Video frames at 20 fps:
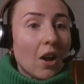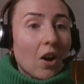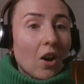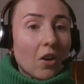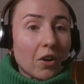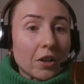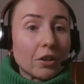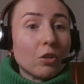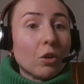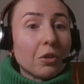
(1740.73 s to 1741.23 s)

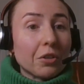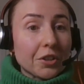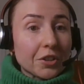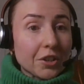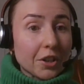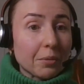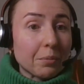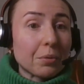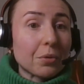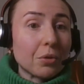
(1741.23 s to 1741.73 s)
or a longer
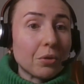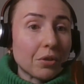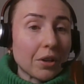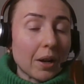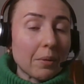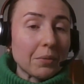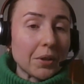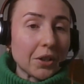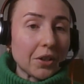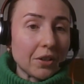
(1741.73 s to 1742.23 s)
term
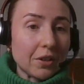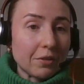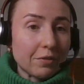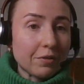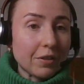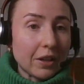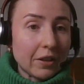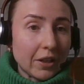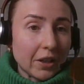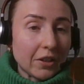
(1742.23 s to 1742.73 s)
program that could have
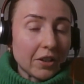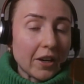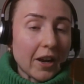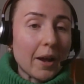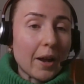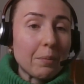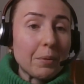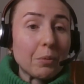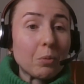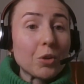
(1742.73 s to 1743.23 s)

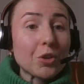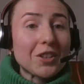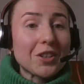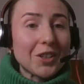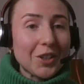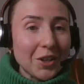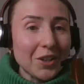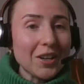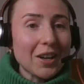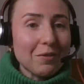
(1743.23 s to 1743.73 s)
happened, which they
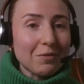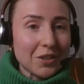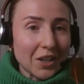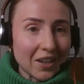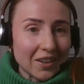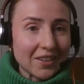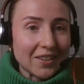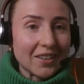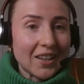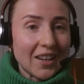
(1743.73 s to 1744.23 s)
could have
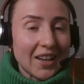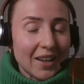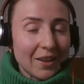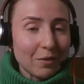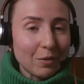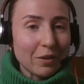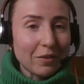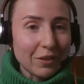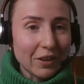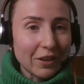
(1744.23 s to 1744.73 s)
done.
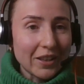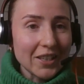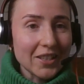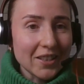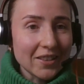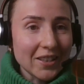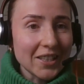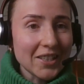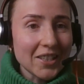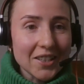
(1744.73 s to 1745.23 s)

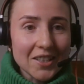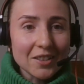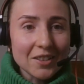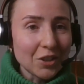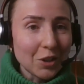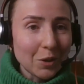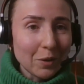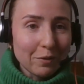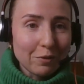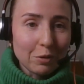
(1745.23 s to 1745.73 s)
This isn't
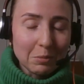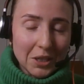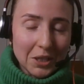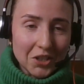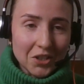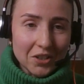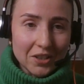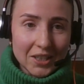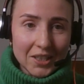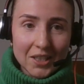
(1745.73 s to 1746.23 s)
new
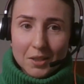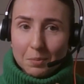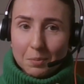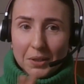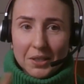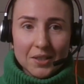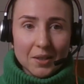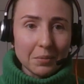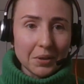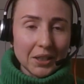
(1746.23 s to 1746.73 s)
information. This has
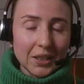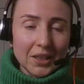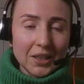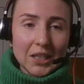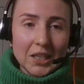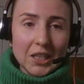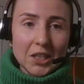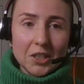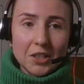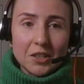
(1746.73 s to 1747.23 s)
been something in the
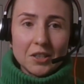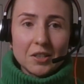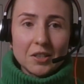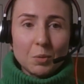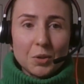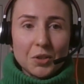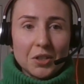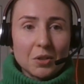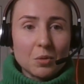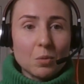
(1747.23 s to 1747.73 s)
years,
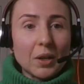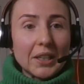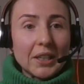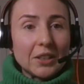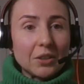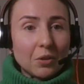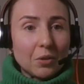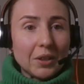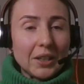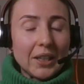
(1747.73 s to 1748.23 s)
which is quite
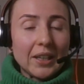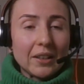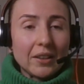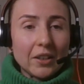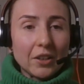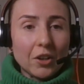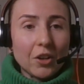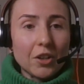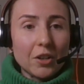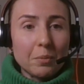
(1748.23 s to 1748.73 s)
annoying, and
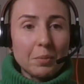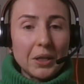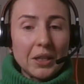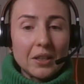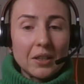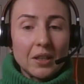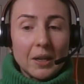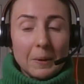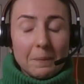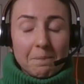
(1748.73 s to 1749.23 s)
there could have
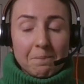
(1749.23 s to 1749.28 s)
been